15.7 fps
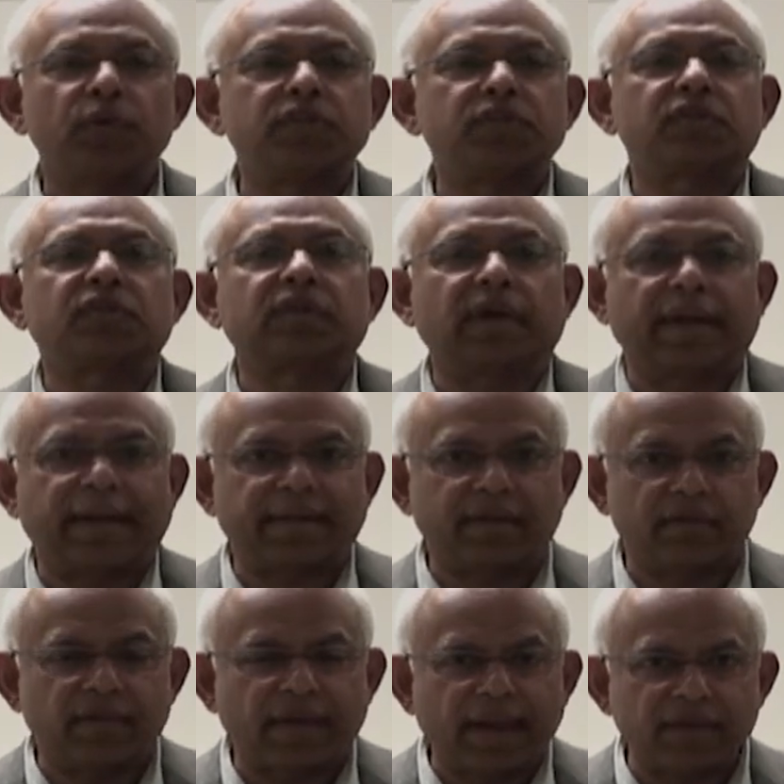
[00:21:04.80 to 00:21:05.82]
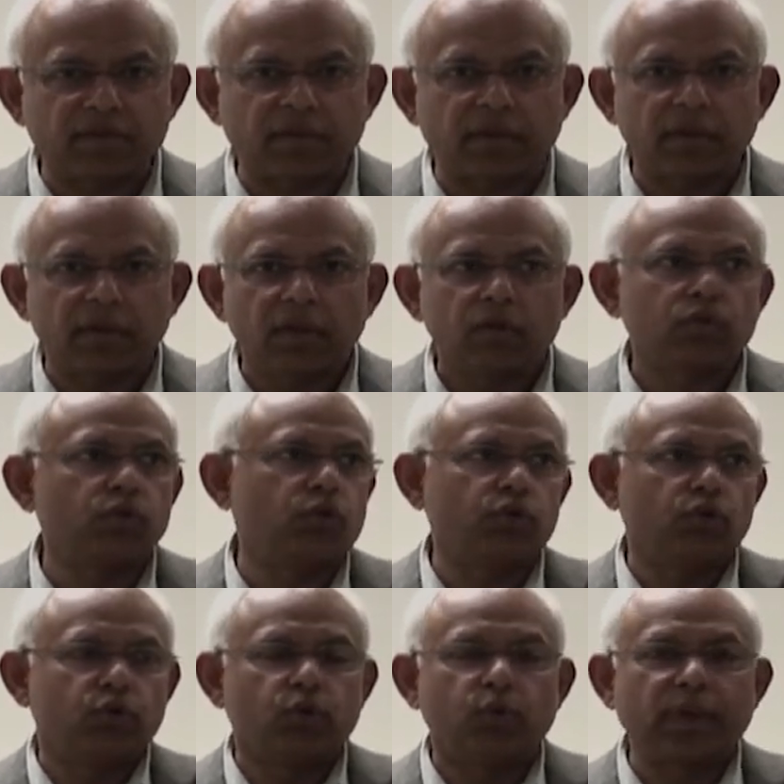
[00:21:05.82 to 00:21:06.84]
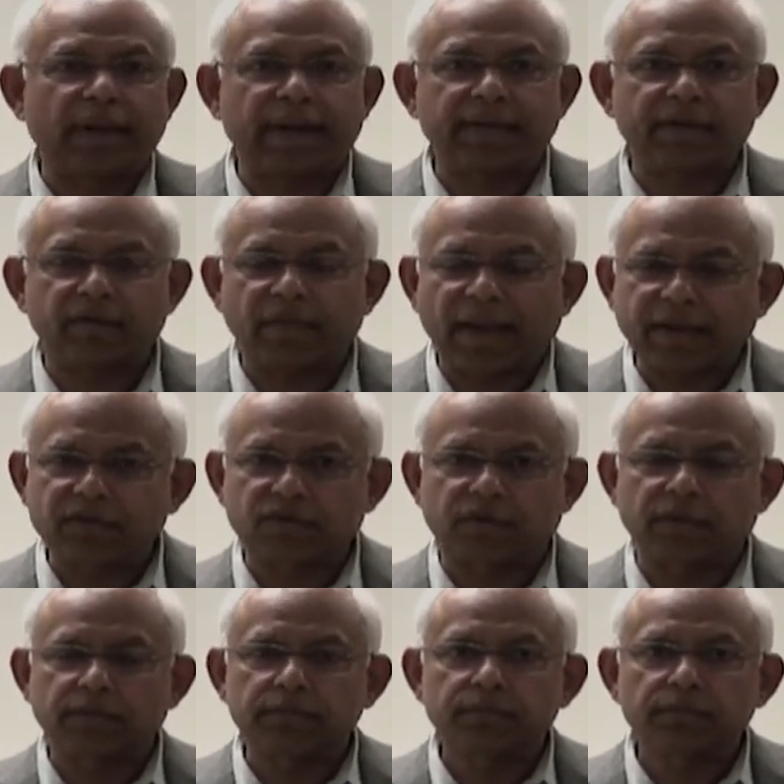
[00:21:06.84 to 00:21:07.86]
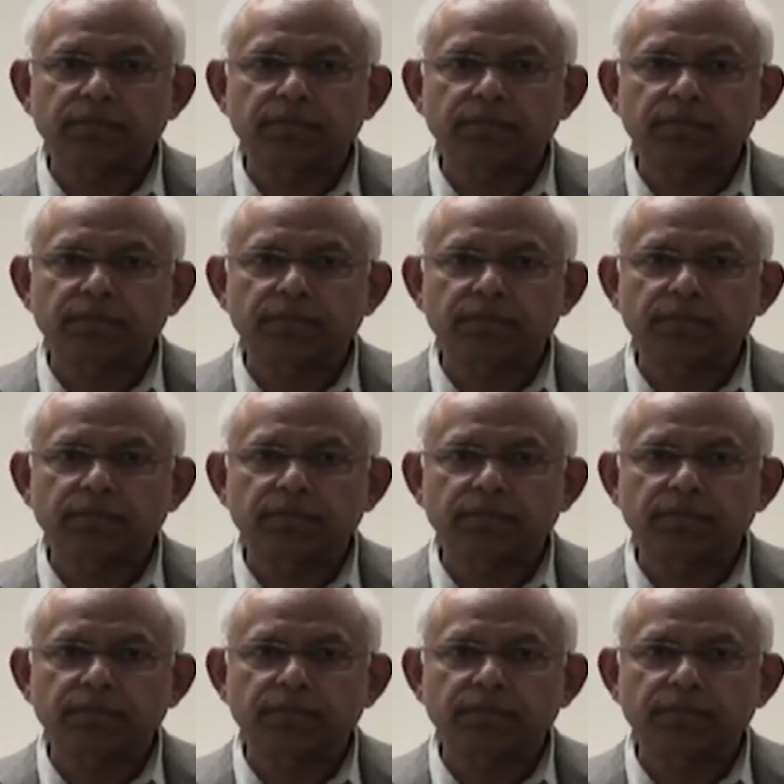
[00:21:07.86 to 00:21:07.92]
which is corrective action. So you do corrective action.